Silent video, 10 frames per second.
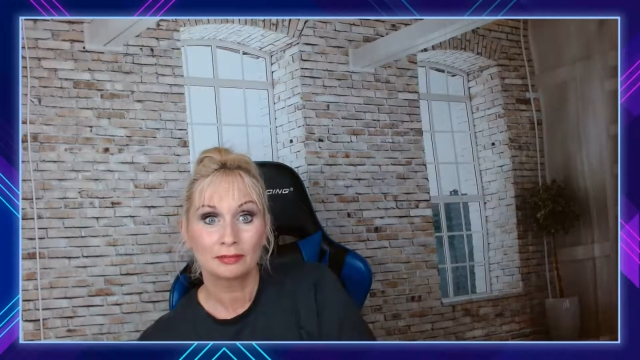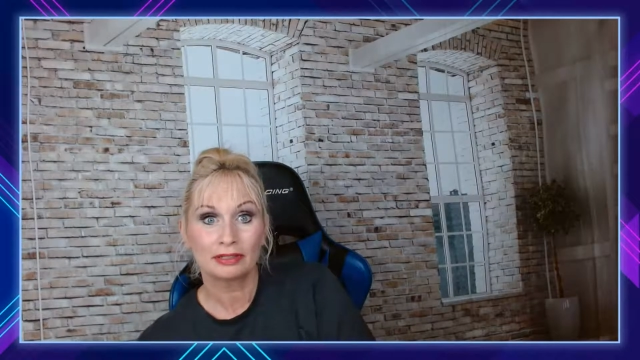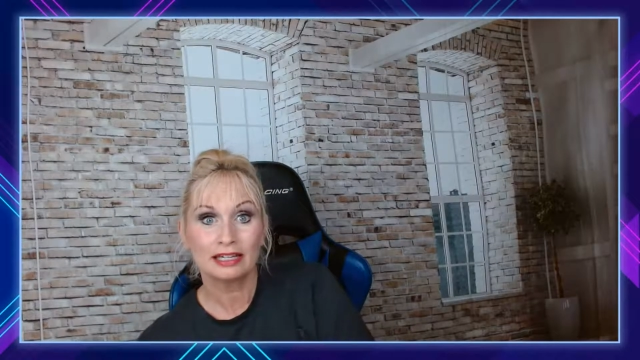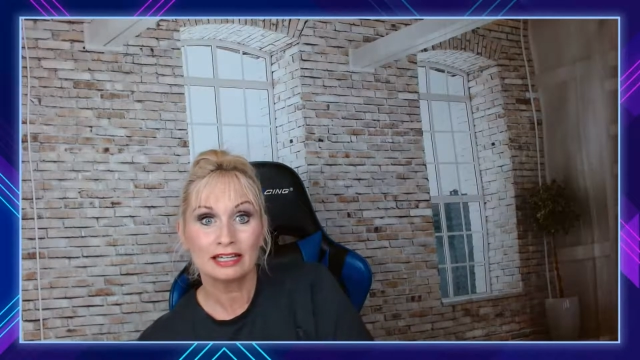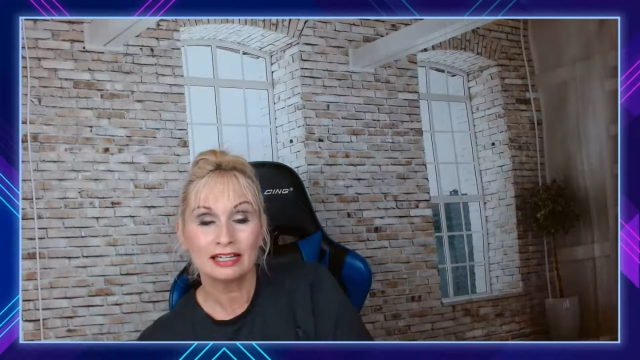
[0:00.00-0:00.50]

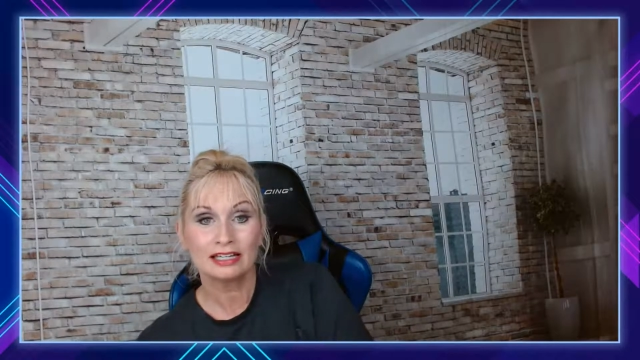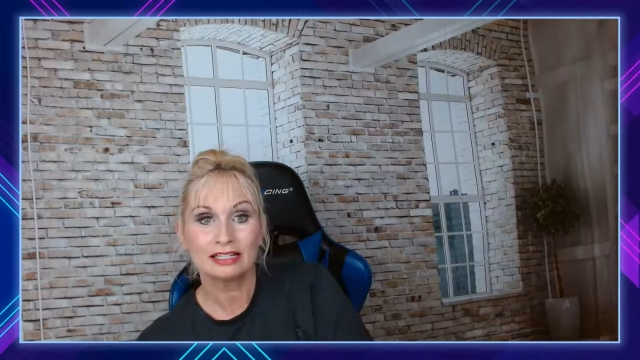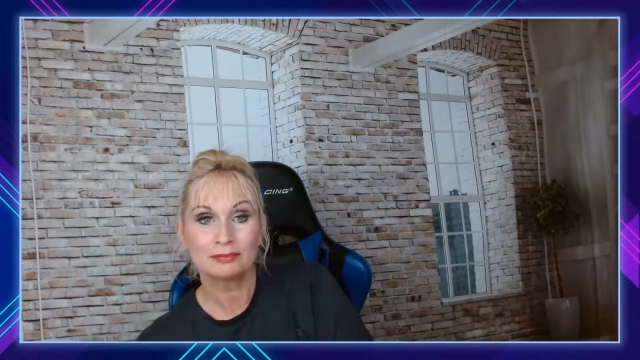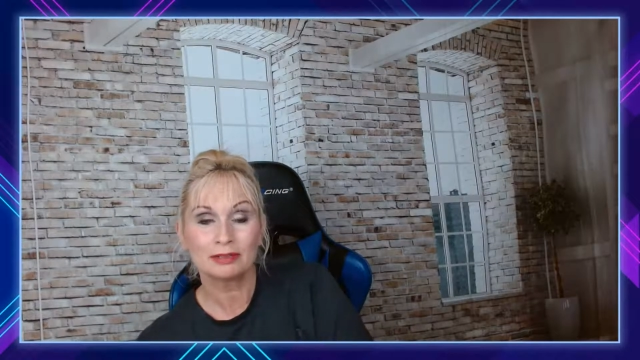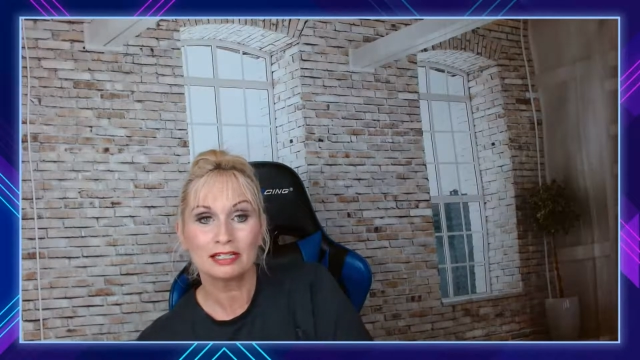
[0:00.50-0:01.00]

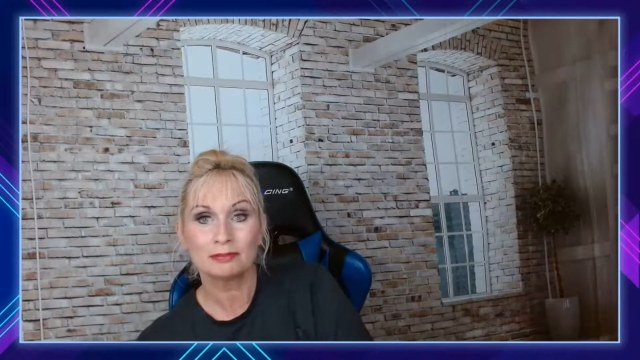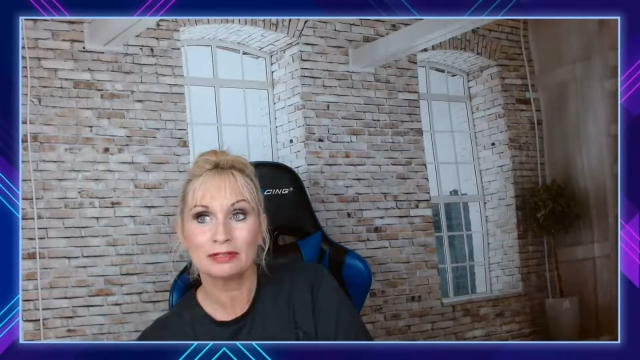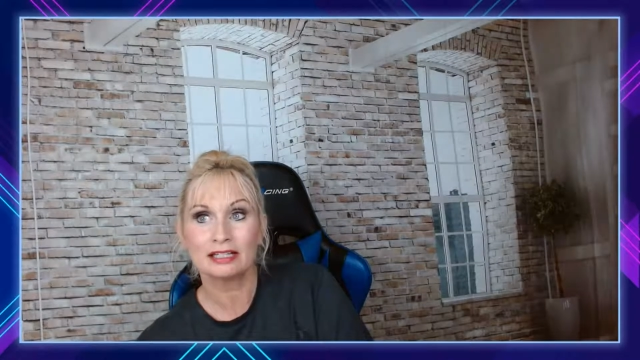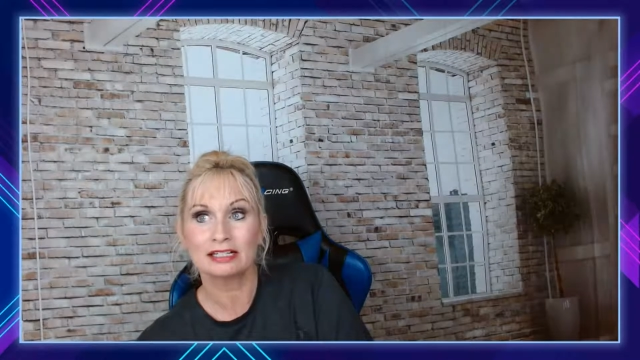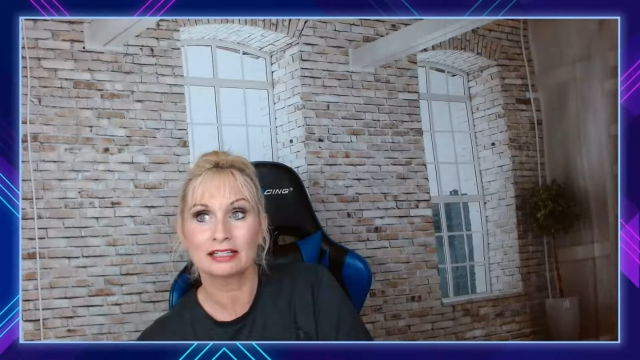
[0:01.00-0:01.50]
Please, please,
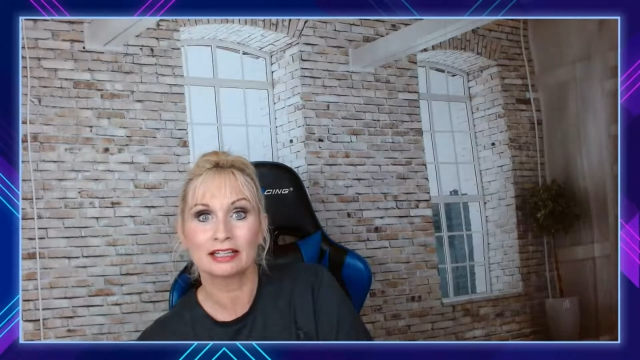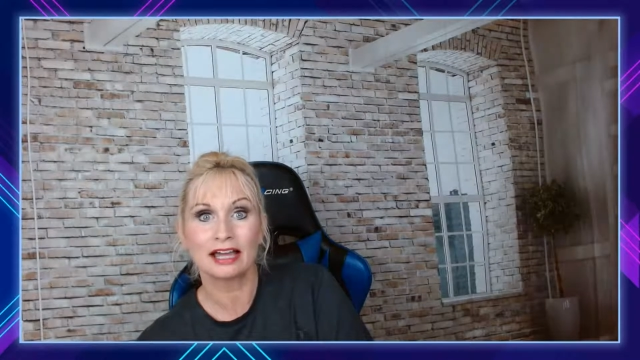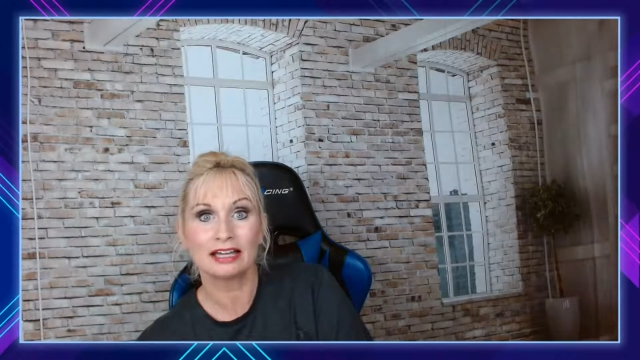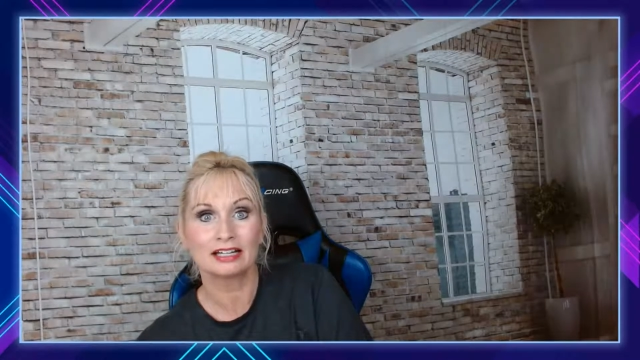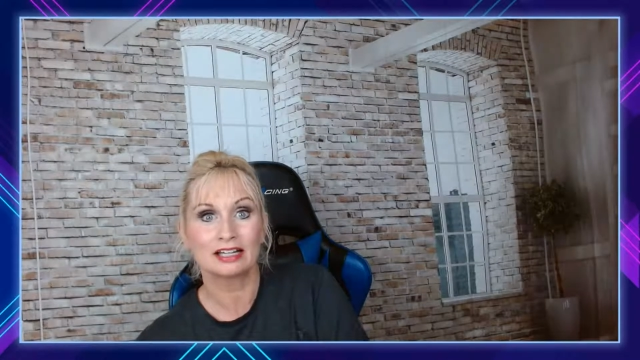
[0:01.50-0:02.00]
please
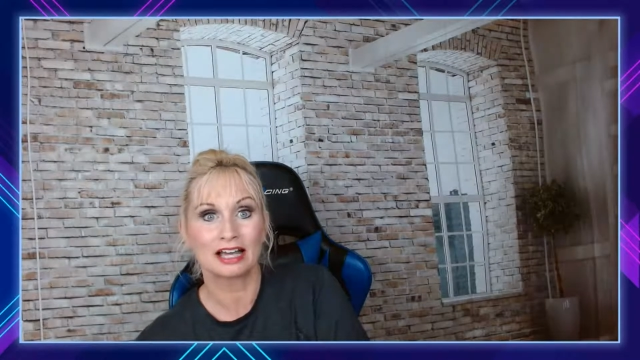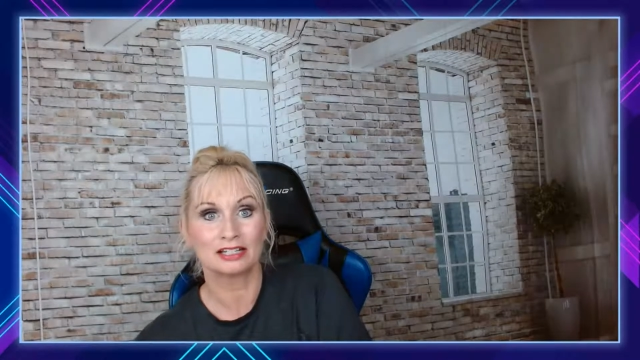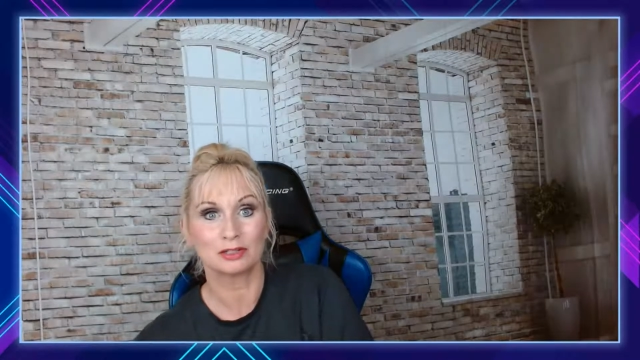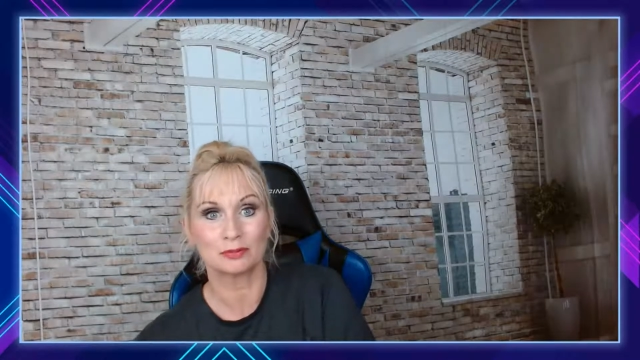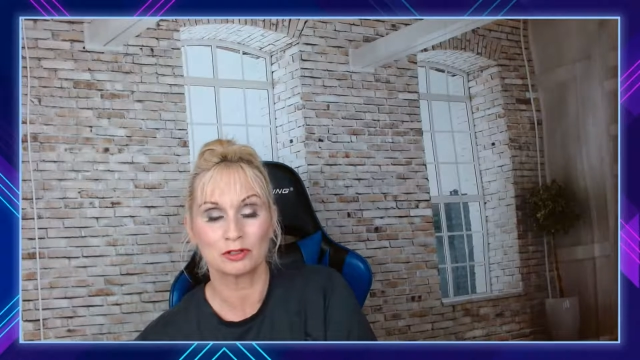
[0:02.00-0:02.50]
like
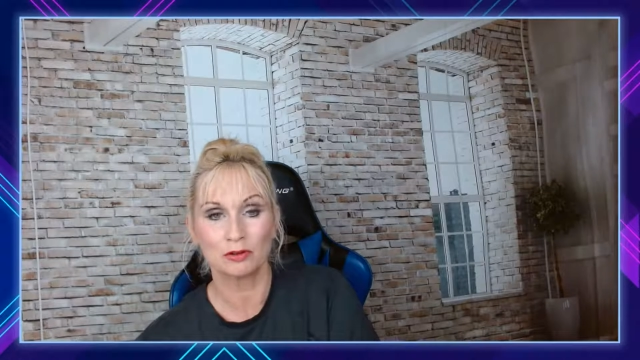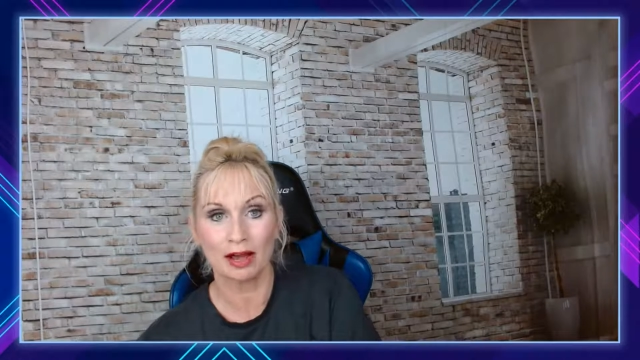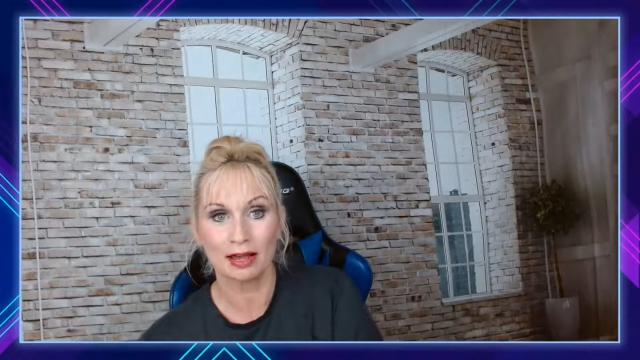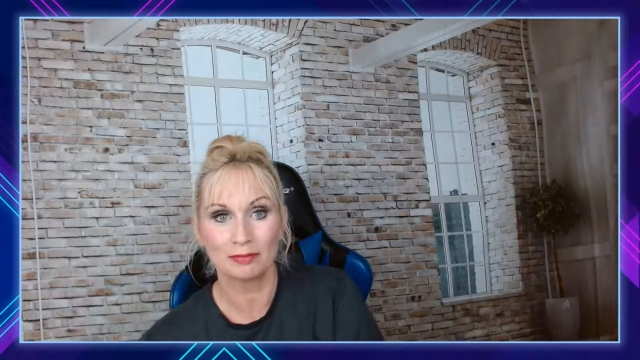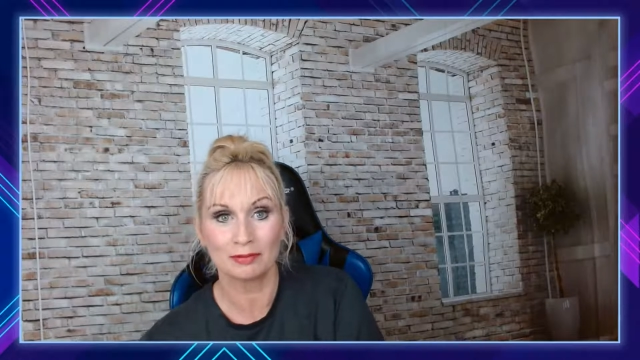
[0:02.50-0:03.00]
and
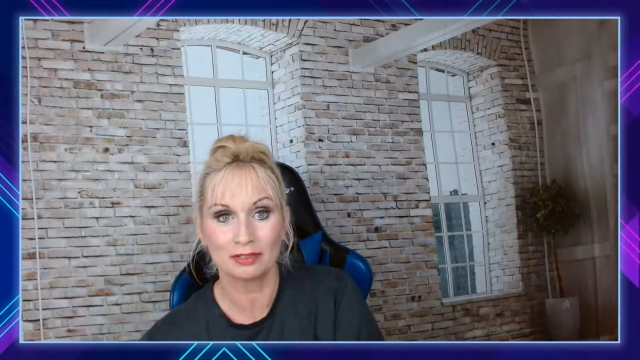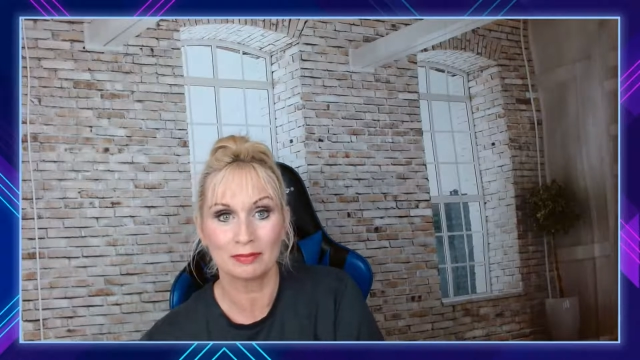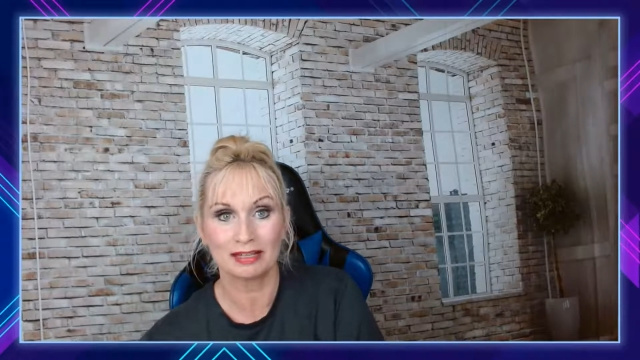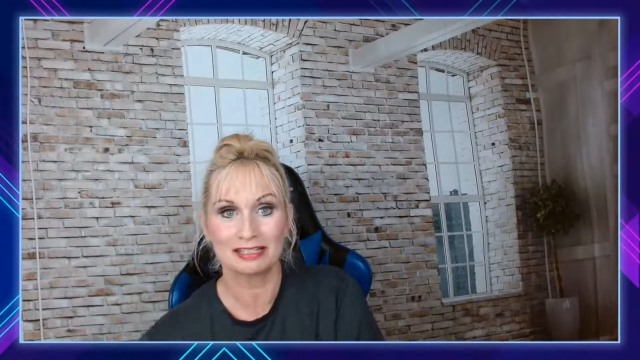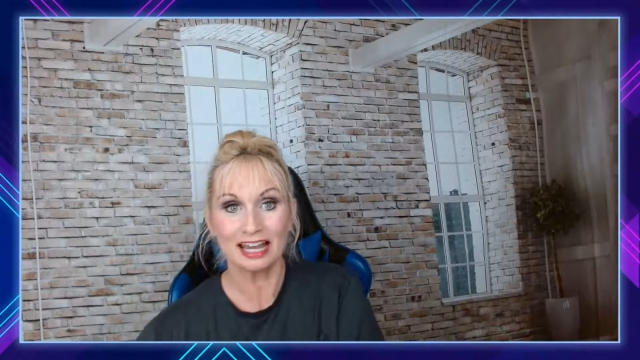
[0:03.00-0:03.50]
subscribe
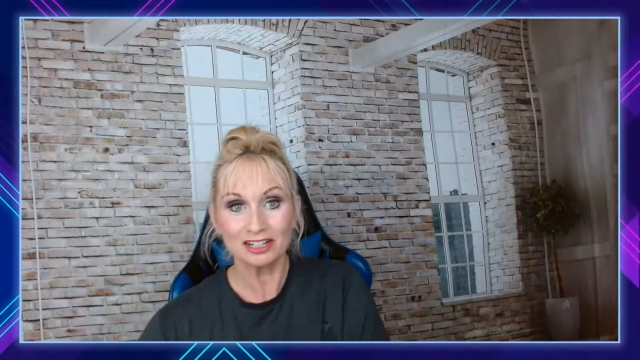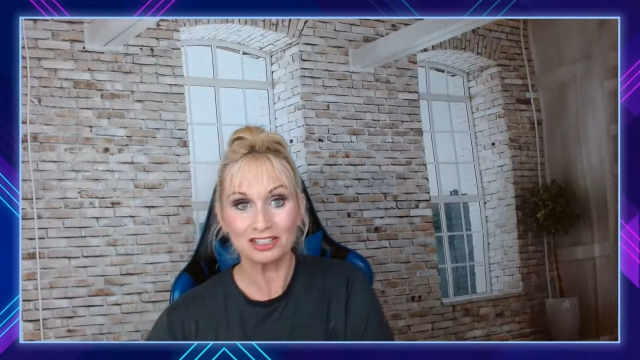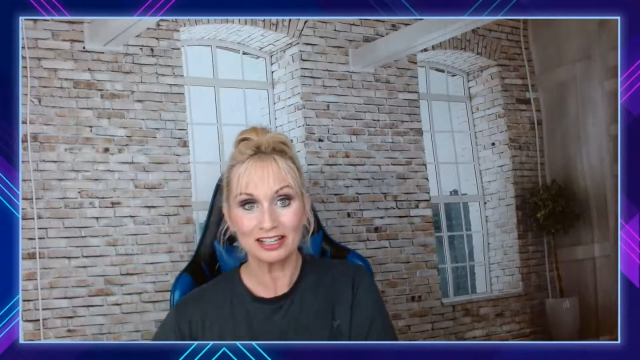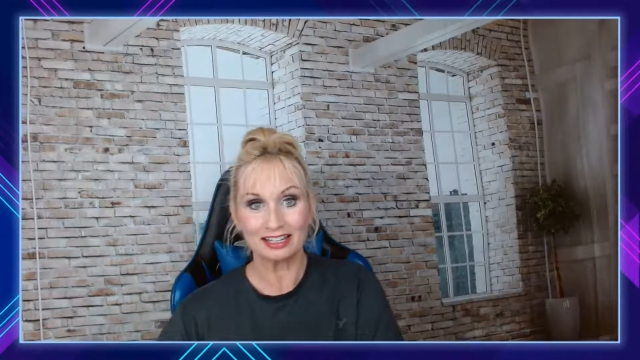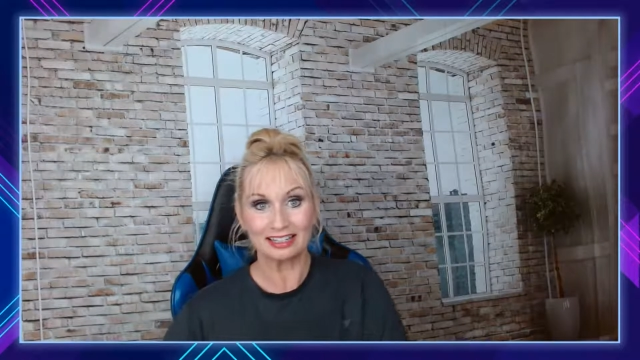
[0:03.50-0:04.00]
to my
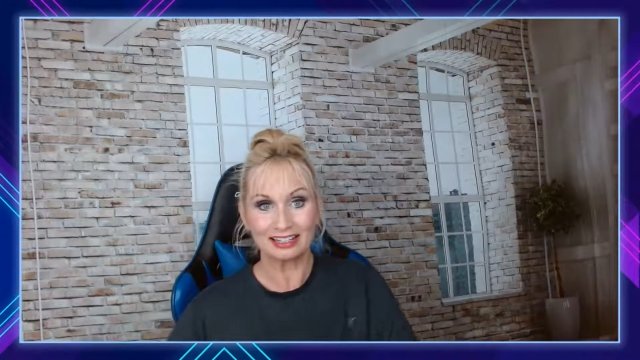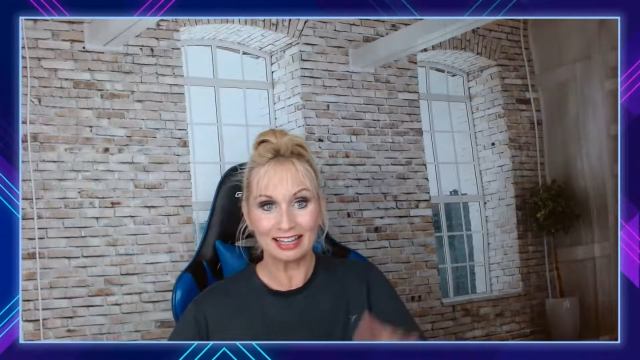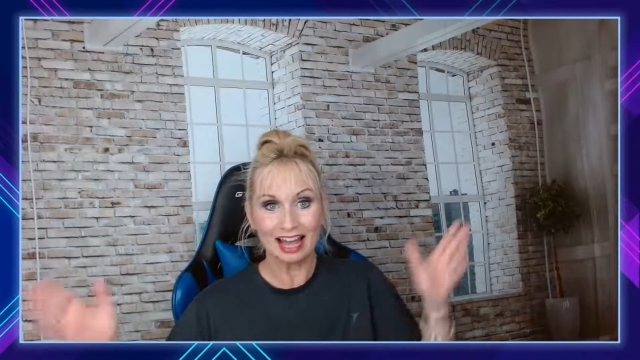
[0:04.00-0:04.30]
station.